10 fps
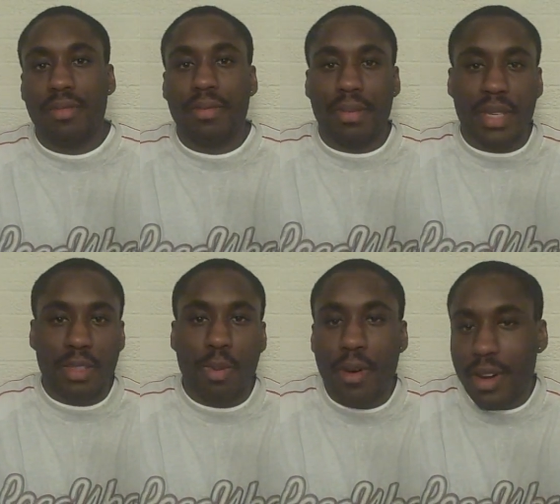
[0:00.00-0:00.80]
From this
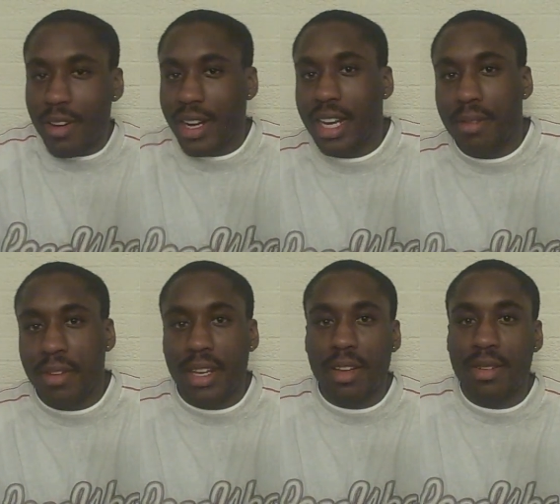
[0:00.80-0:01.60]
point on, any
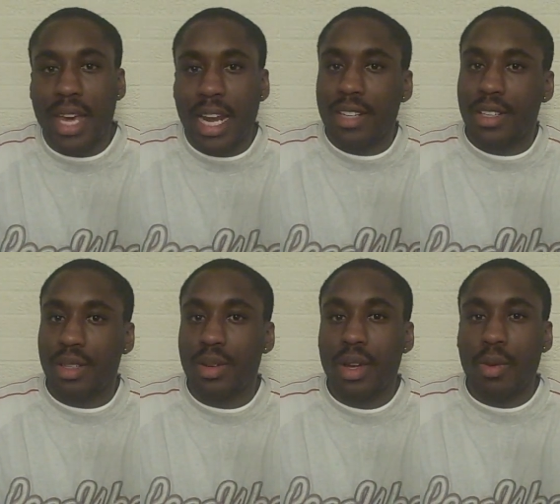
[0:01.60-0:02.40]
video that I
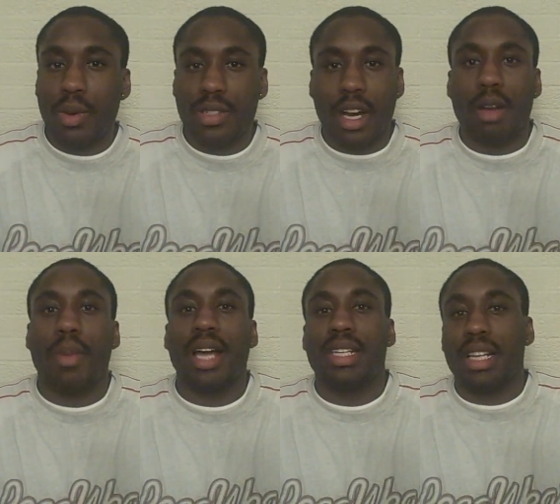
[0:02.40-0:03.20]
do will talk
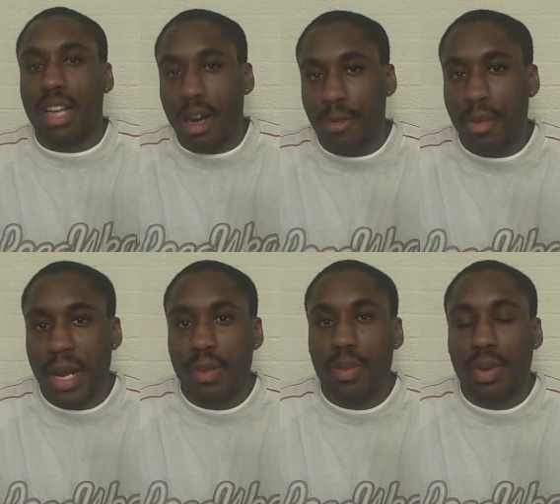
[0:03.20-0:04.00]
about the
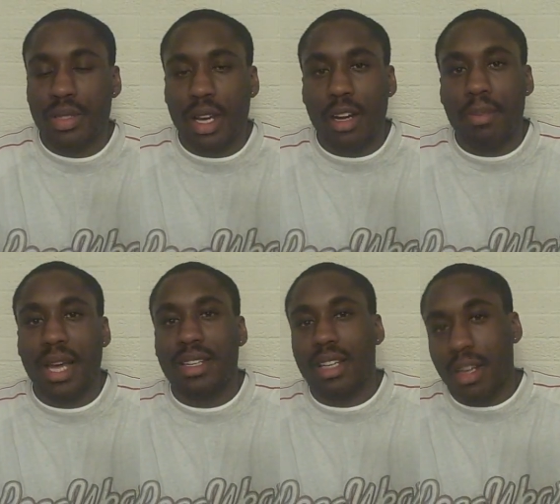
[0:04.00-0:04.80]
government, we'll talk
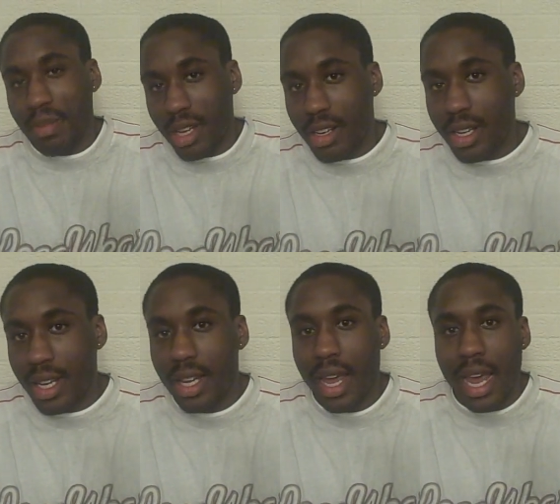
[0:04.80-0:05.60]
about the
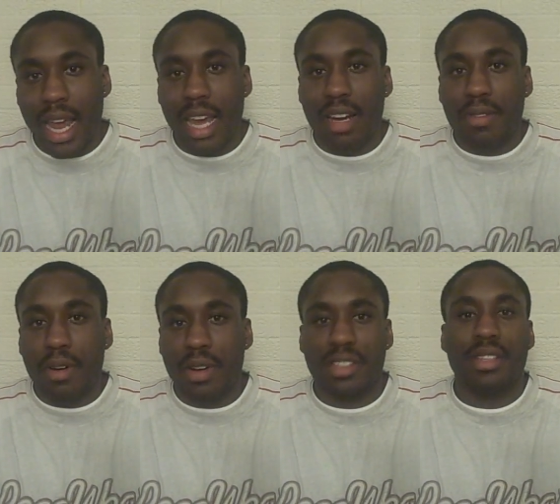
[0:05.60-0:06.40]
community, and of
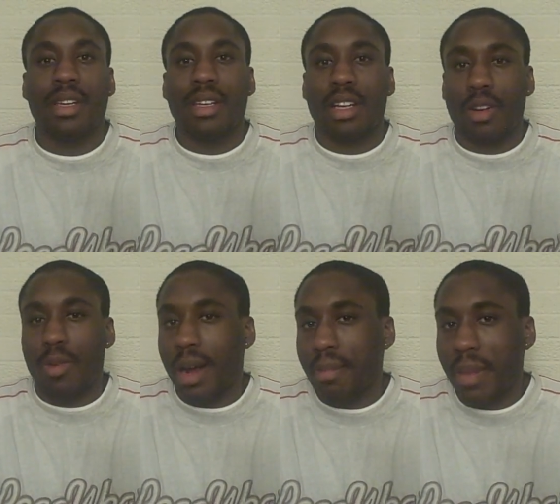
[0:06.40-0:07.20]
course, the
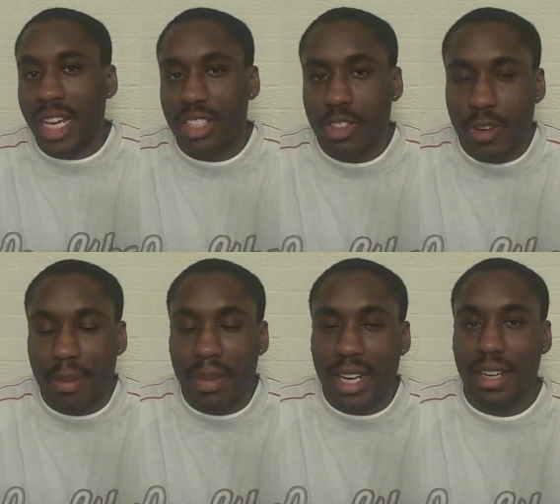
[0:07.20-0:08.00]
corrupt
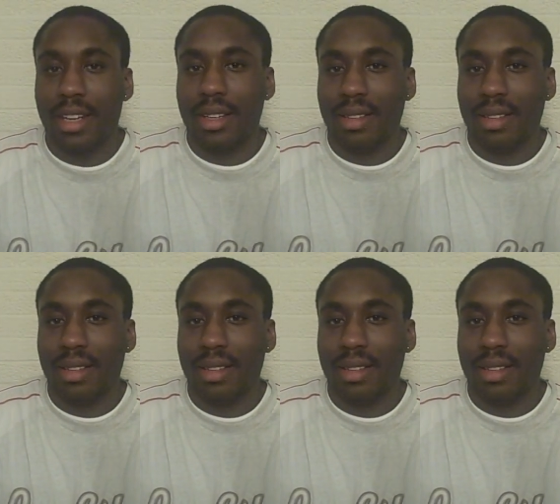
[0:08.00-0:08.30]
mainstream media.